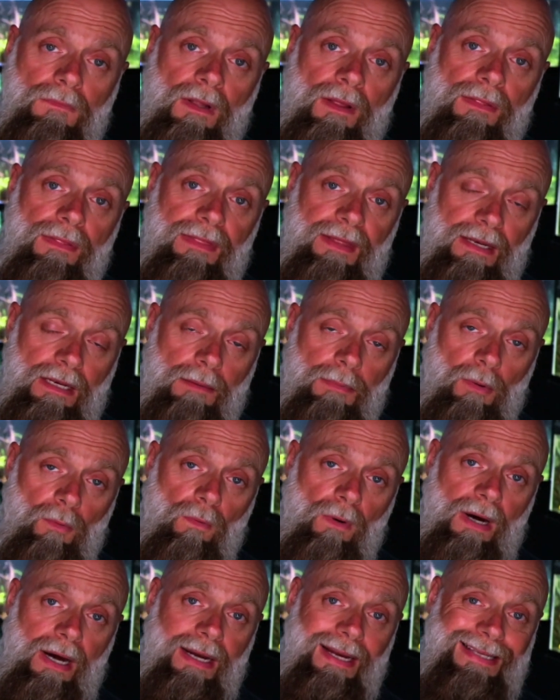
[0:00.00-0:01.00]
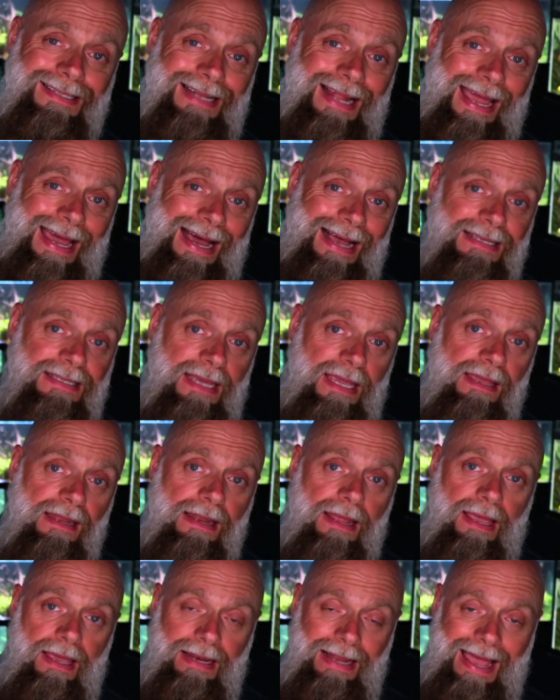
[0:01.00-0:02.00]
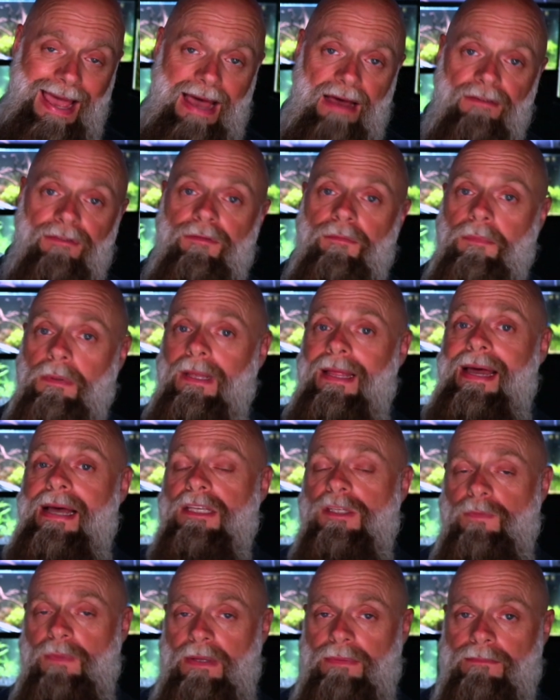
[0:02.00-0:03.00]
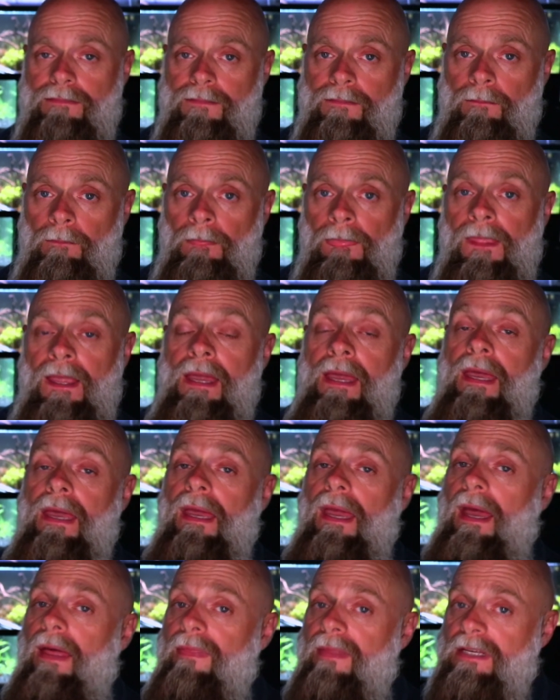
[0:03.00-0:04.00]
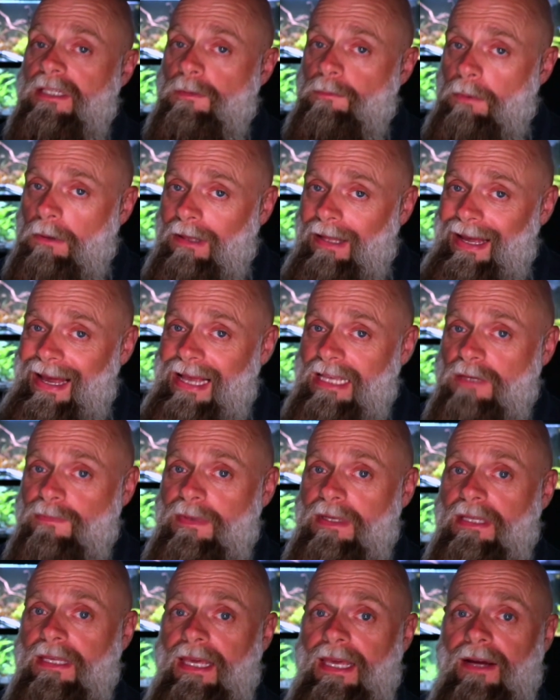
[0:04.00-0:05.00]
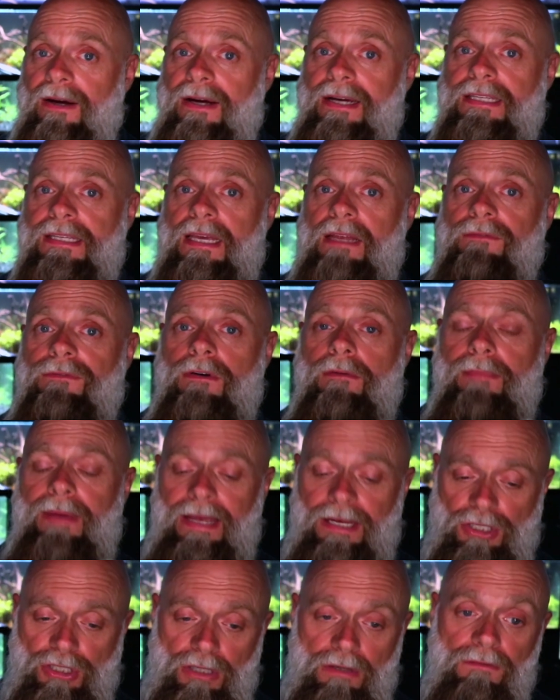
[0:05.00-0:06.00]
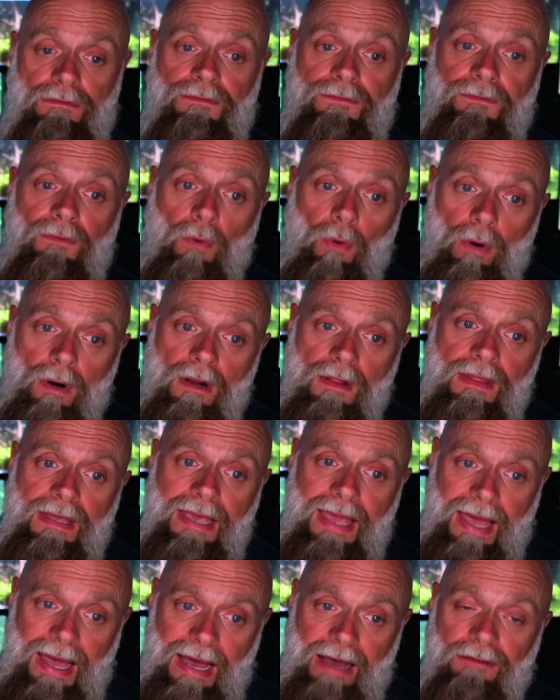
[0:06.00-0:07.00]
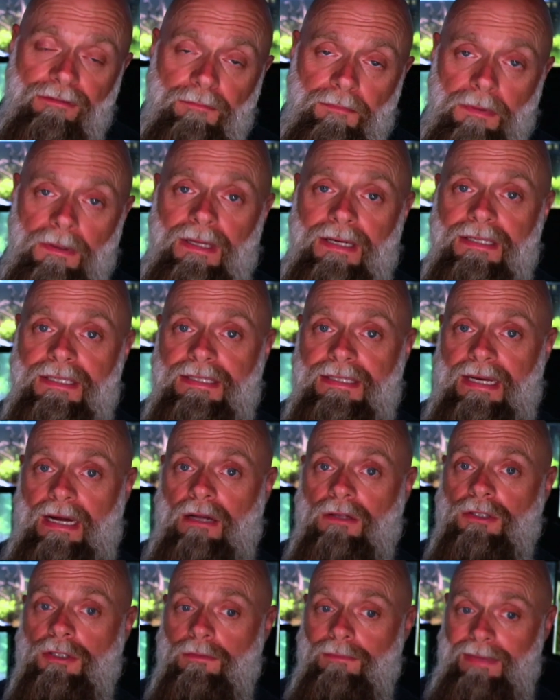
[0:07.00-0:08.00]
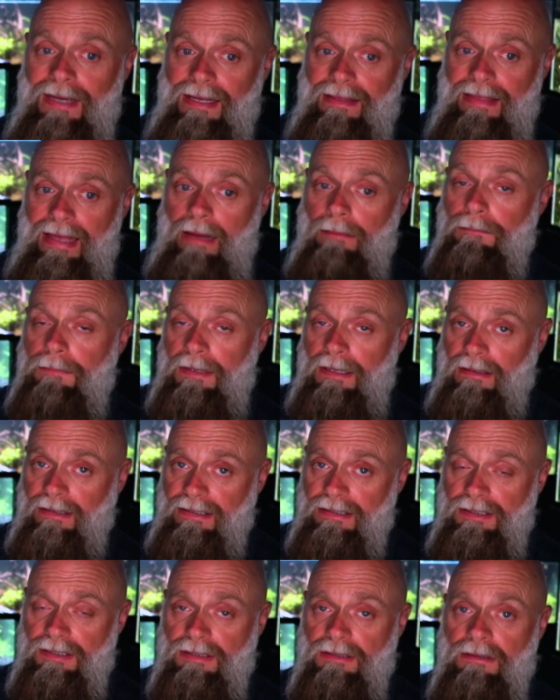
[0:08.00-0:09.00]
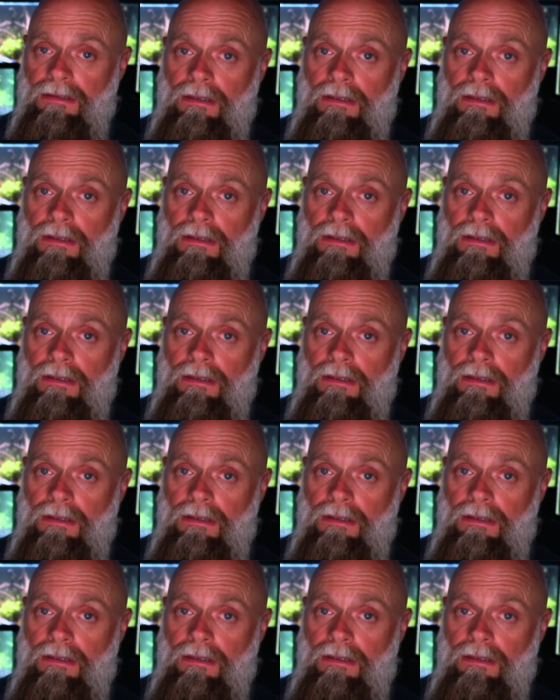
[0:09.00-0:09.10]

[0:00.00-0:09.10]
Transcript: thing number 1 is it has an F plasmid. And this plasmid carries information for the F plus cell to make that pilus